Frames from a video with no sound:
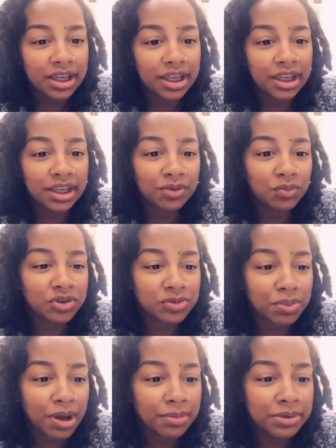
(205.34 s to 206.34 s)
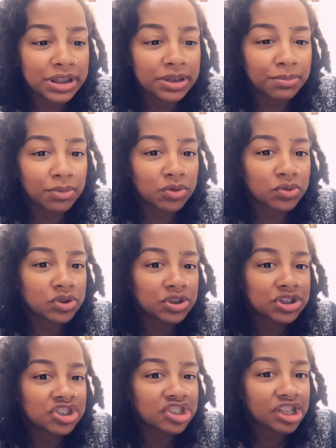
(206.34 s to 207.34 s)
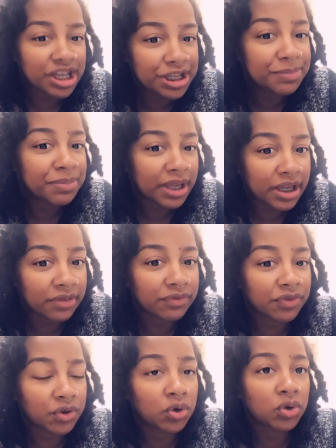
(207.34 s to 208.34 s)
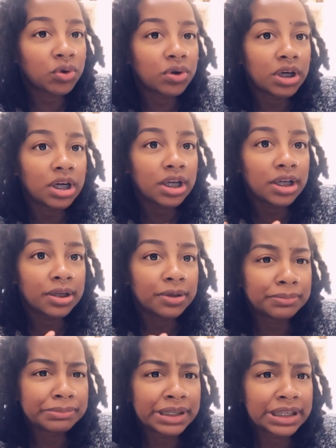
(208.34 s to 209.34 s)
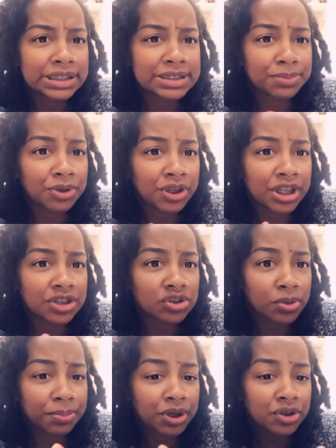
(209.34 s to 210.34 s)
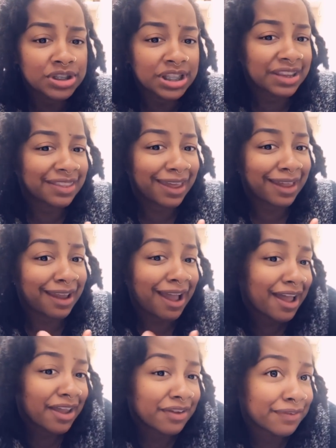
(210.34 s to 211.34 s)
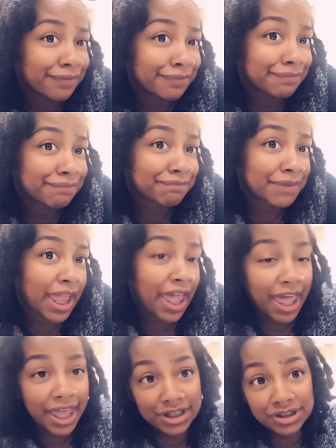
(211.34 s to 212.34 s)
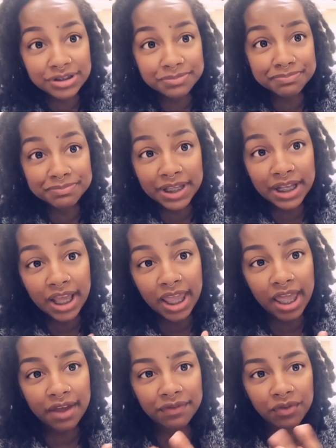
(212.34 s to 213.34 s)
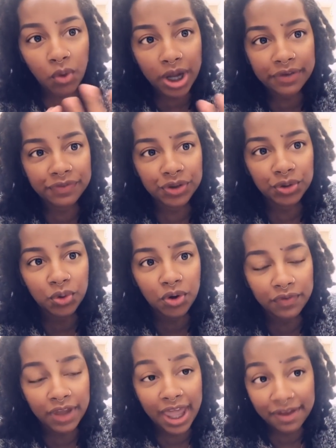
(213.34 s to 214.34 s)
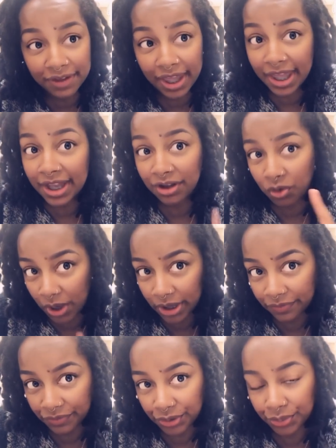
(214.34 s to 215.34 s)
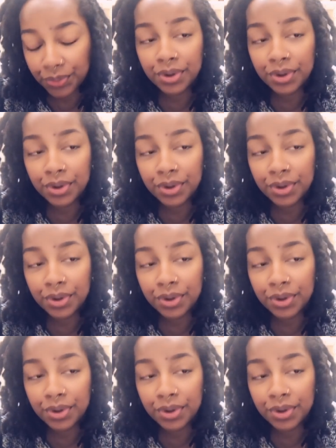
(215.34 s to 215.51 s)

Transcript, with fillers: it was probably the most unpainful um, experience or piercing that I've had, and I have quite a few, or have had quite a few.